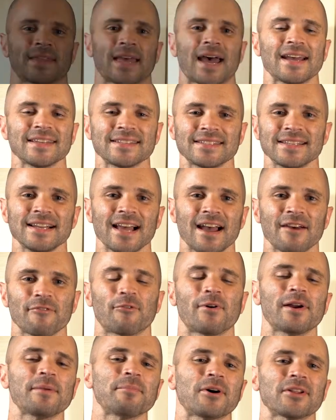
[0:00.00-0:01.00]
I still have
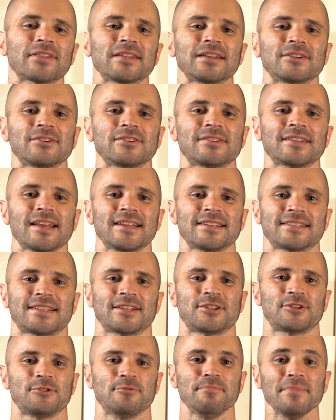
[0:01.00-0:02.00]
one more thing to say, is
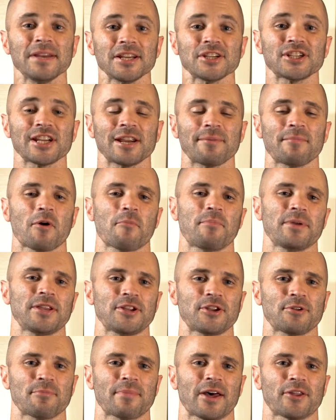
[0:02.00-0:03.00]
that you may share my
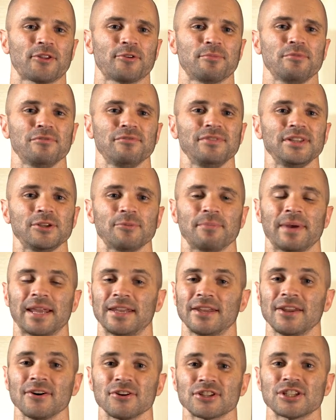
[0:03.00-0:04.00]
opinion about the movie, you may
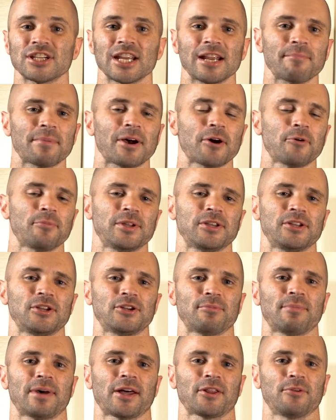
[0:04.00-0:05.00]
not share my opinion
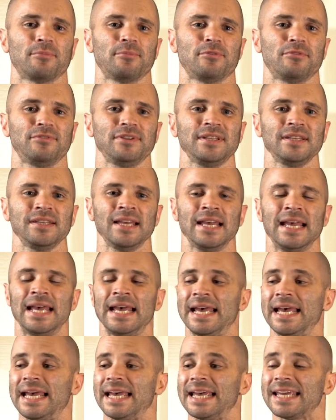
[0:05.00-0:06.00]
about the movie.
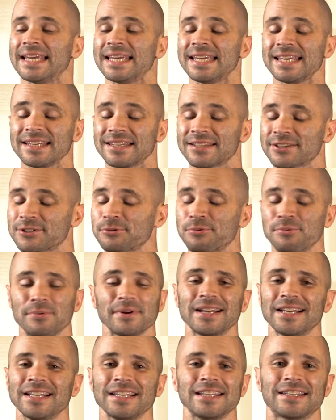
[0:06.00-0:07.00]
It
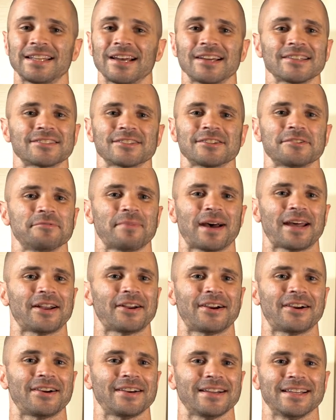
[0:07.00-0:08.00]
really doesn't
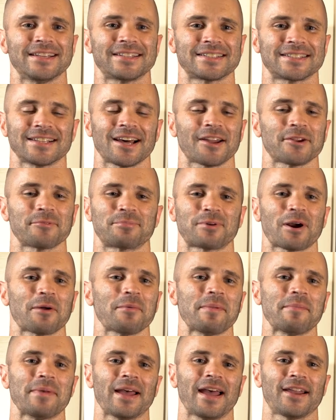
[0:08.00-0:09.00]
matter, it's not a
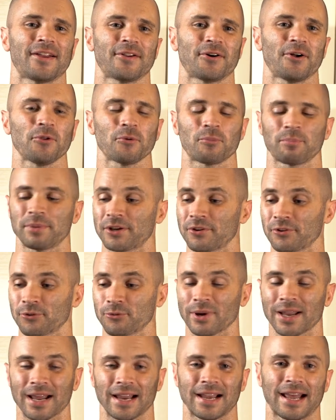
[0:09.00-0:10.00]
problem at all, because
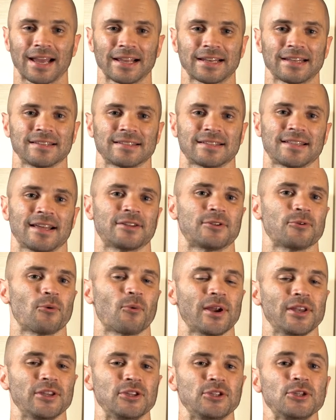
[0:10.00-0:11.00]
what I like is that
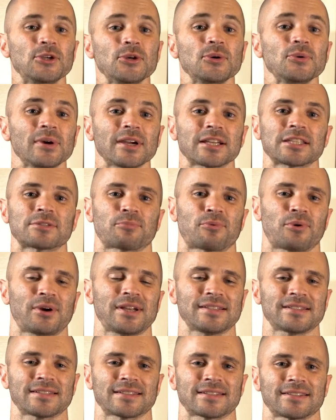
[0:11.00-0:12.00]
when you
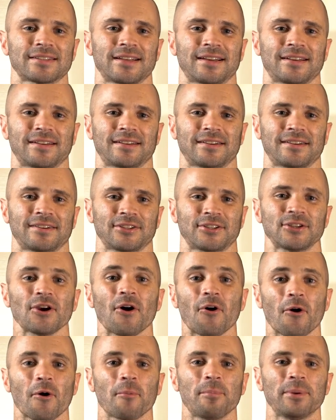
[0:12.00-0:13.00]
express
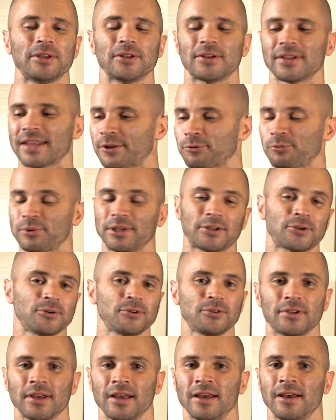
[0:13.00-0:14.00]
your opinion, that we
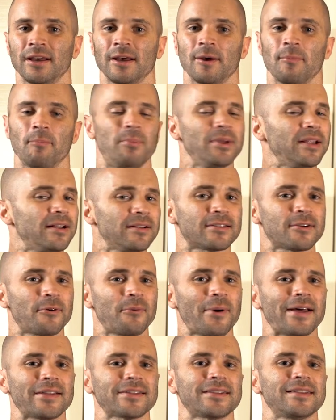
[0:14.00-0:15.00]
could build
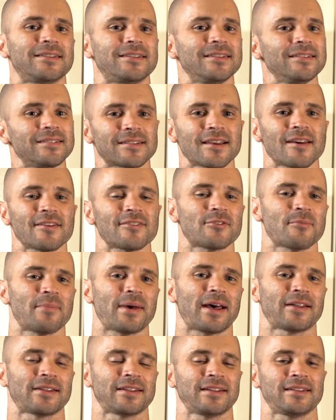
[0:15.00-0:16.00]
around it, discuss
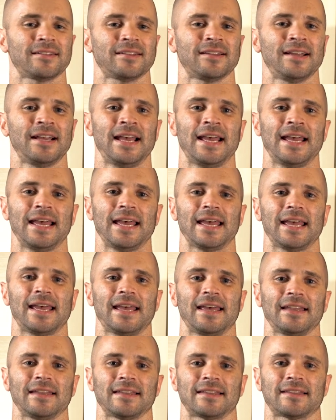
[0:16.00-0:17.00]
about it,
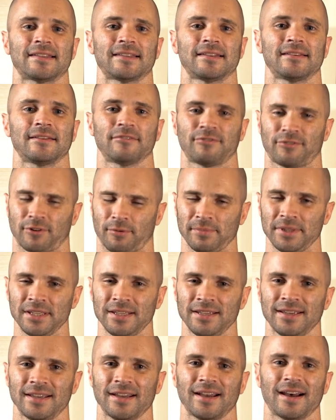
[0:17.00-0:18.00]
and for me,
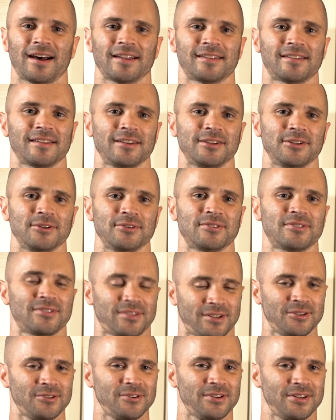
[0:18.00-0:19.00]
I tell you,
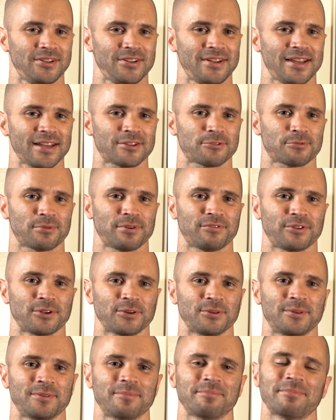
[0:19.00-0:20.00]
see you in the next review.
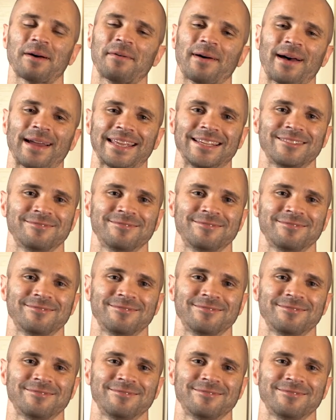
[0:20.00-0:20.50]
Bye bye.